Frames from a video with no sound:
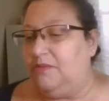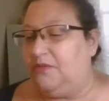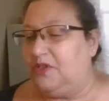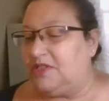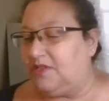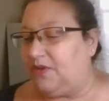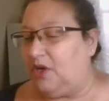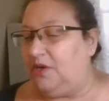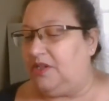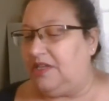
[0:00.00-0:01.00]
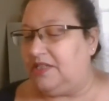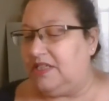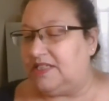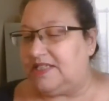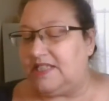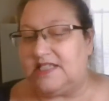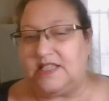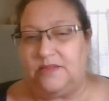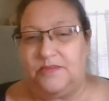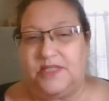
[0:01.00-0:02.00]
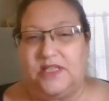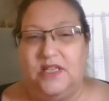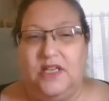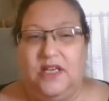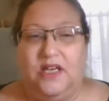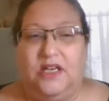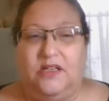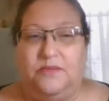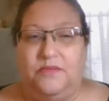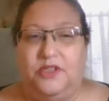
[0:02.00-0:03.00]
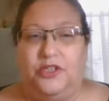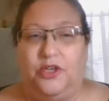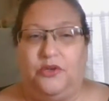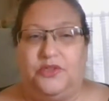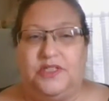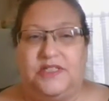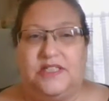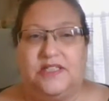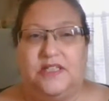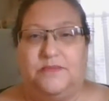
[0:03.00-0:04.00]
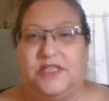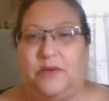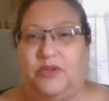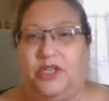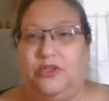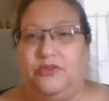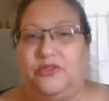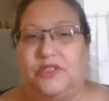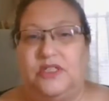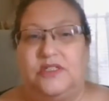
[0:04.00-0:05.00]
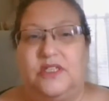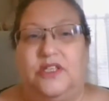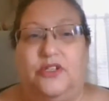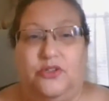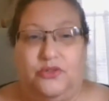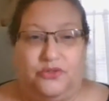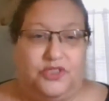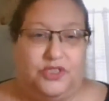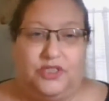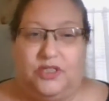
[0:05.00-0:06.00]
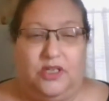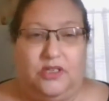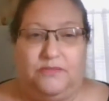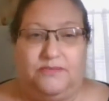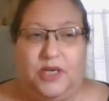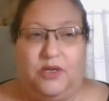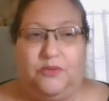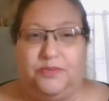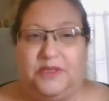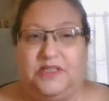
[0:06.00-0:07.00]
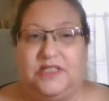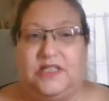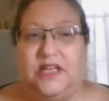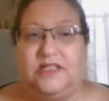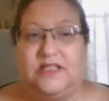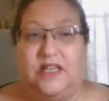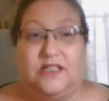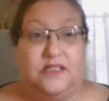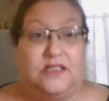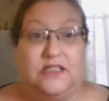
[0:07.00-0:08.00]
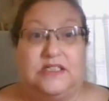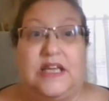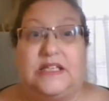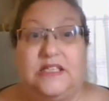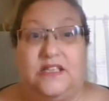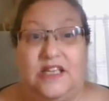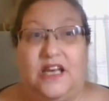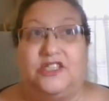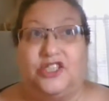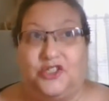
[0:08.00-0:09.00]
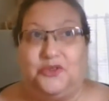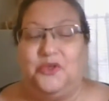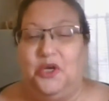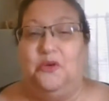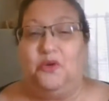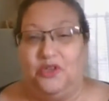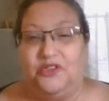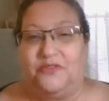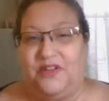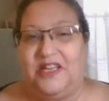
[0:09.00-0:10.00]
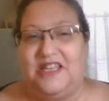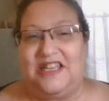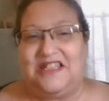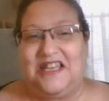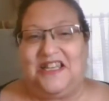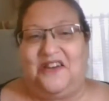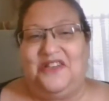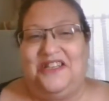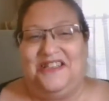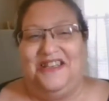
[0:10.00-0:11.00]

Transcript: First of all, I think systems, the systems that we use is a huge help in today's technological world, if I can get that out.